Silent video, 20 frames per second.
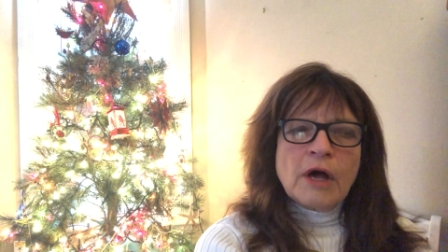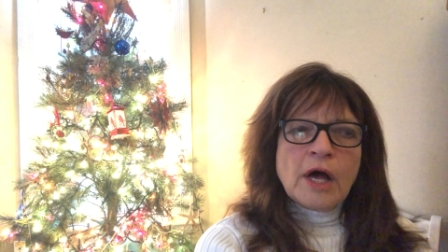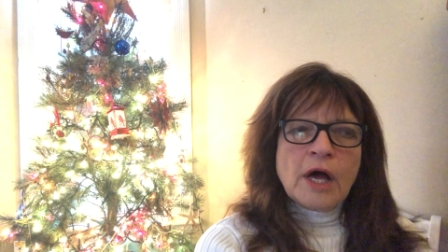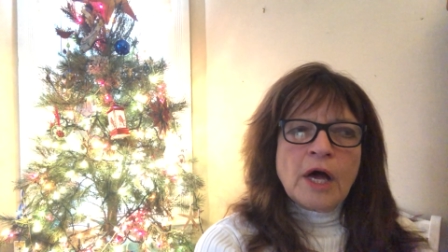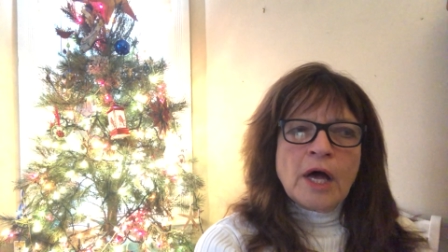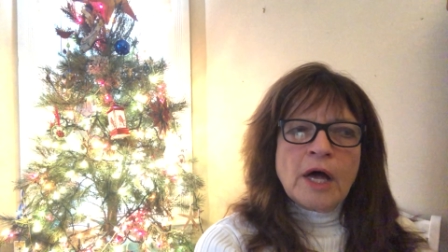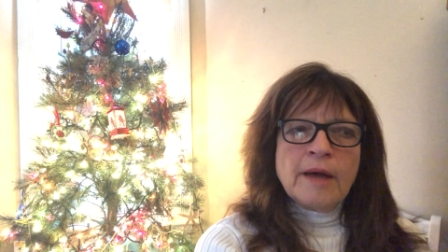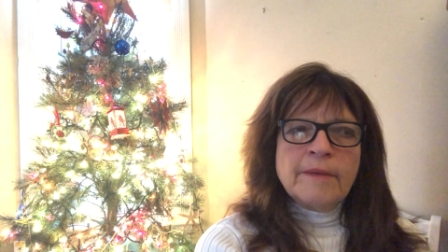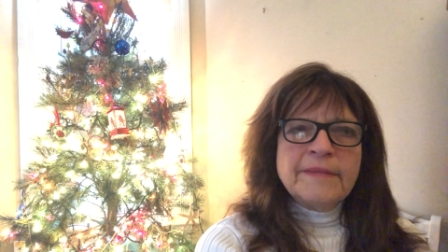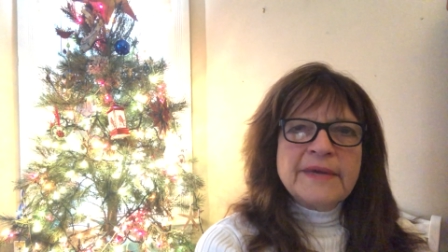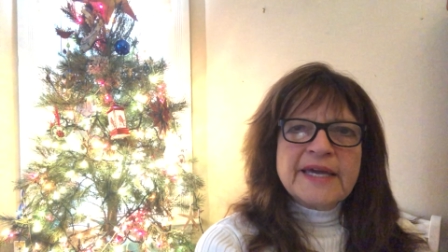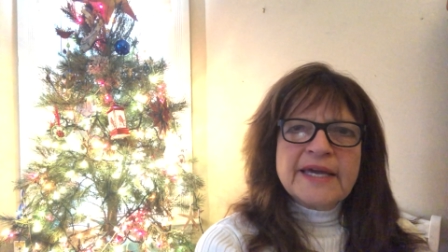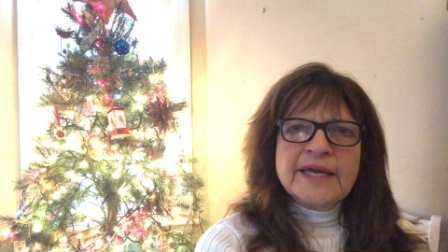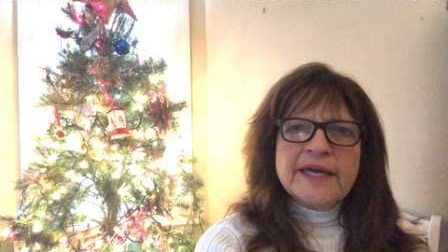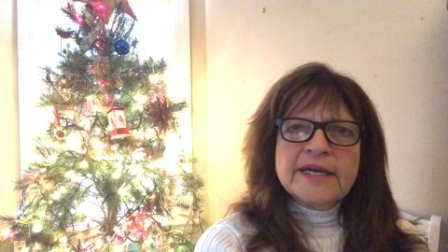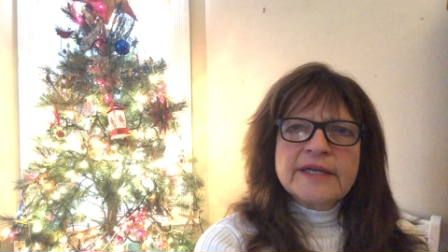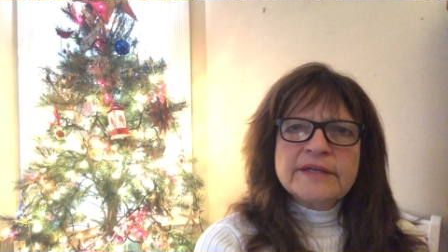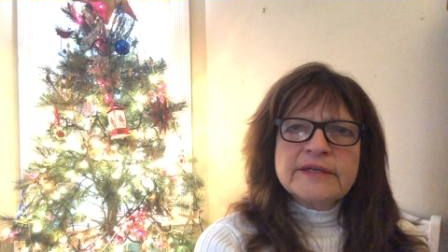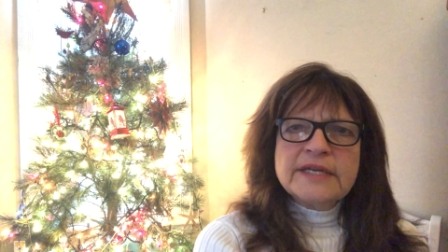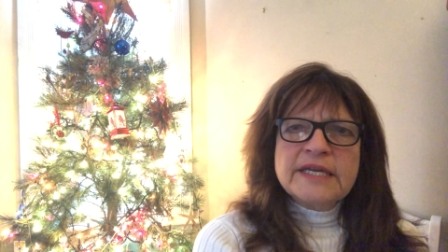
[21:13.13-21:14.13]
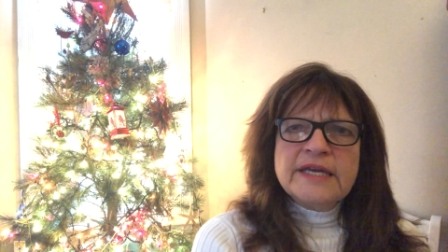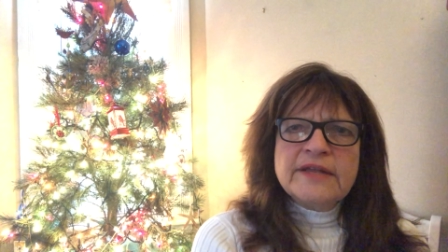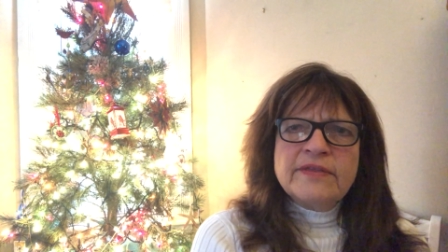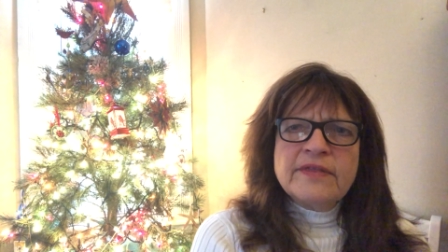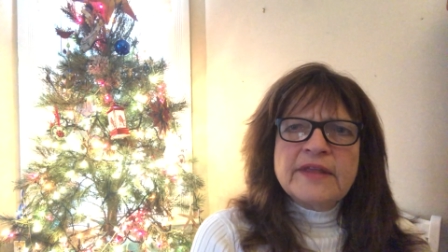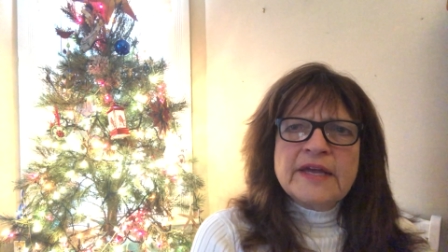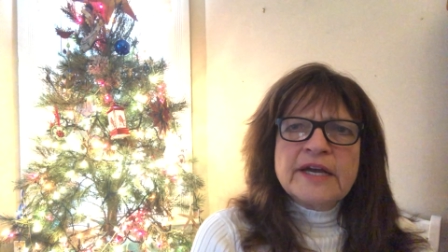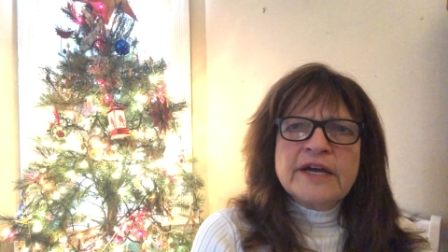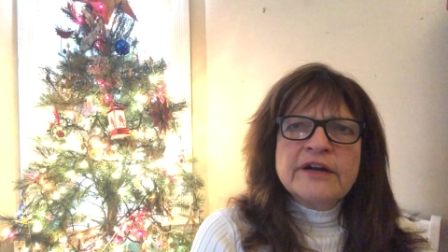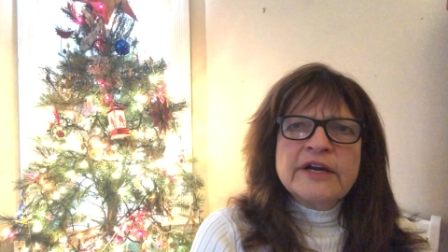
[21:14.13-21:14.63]
um, it in
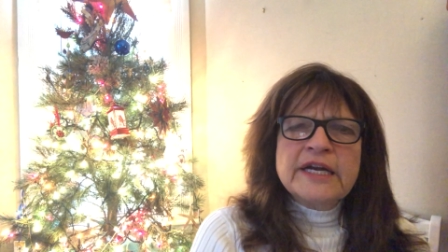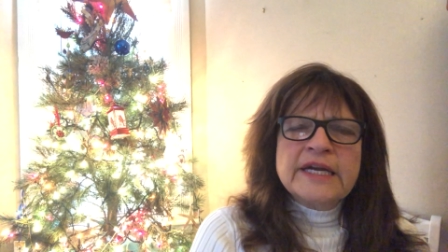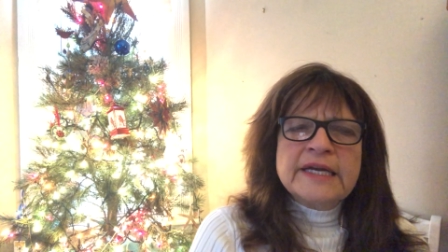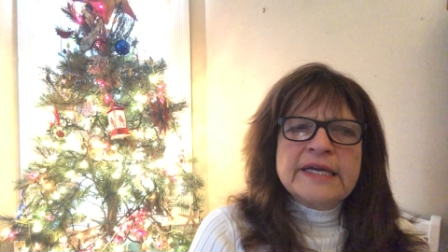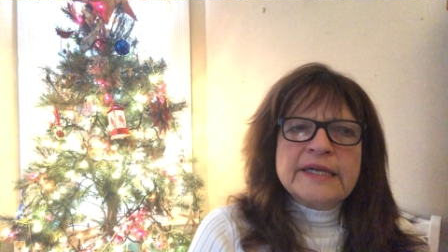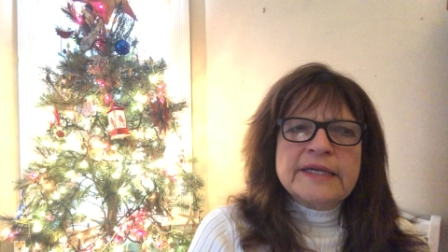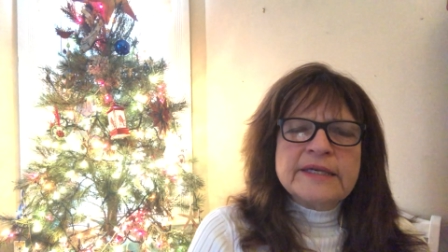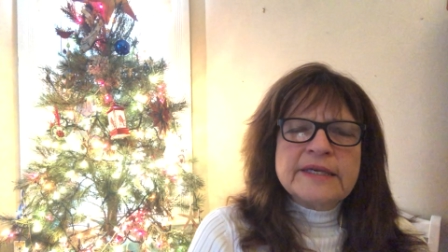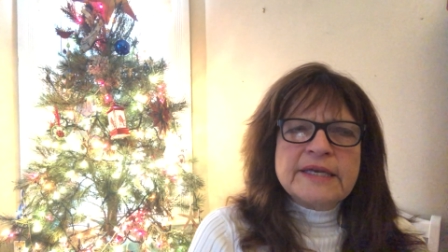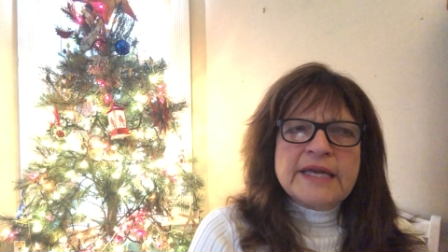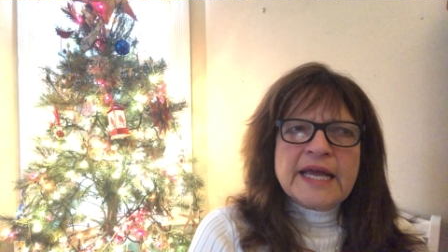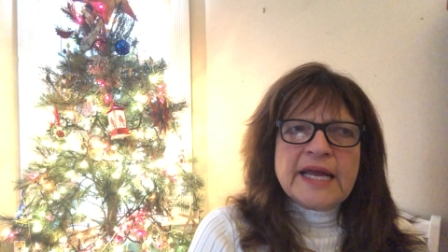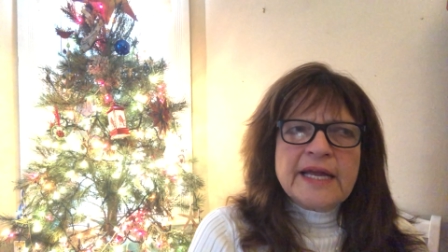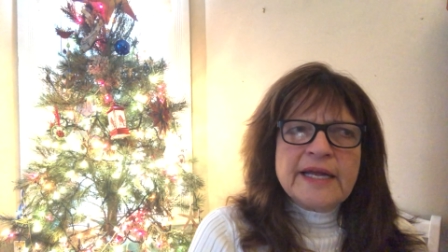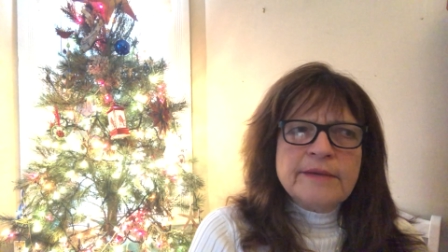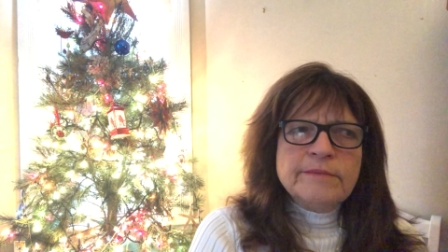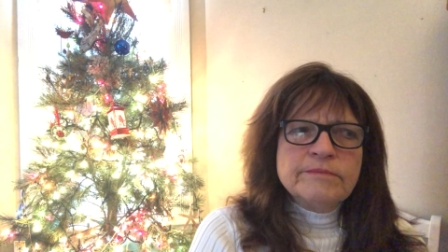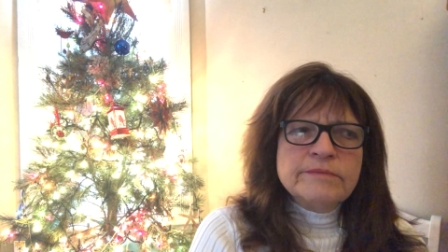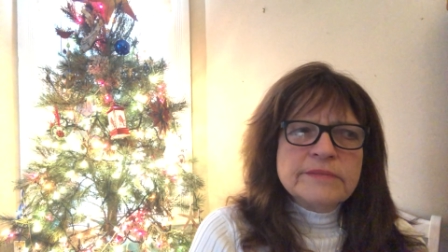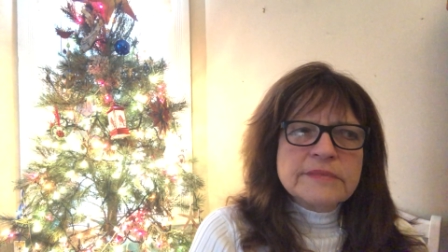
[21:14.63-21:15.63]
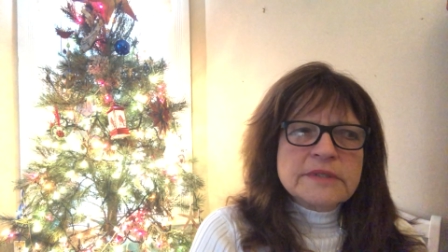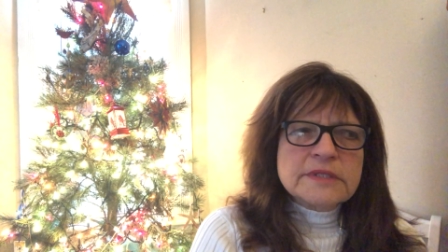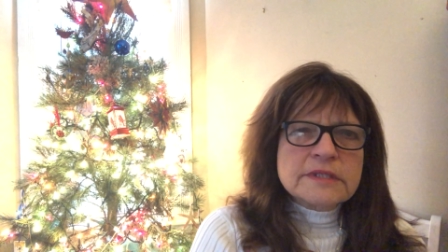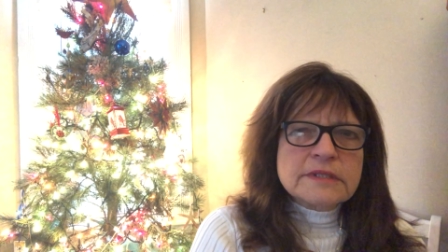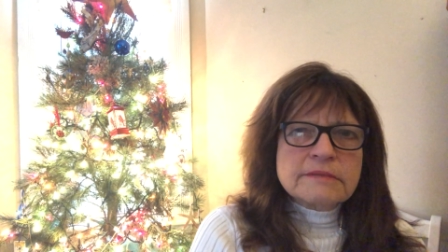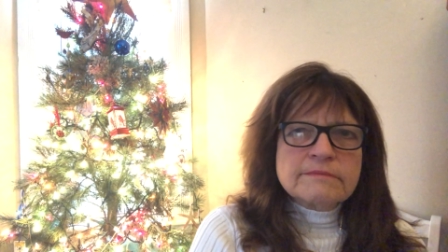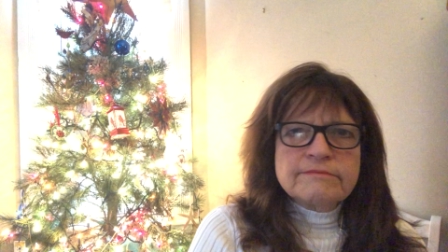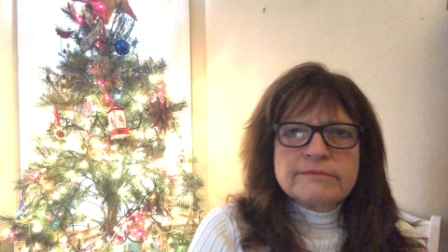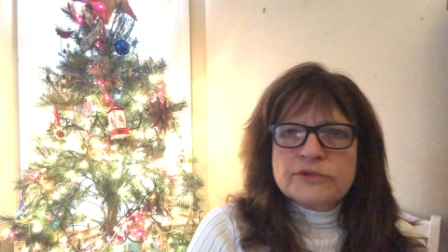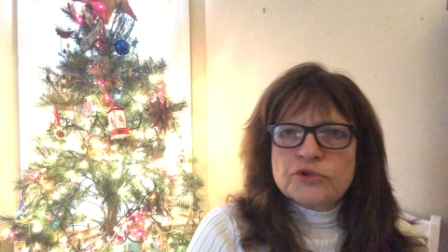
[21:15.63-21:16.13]
there it names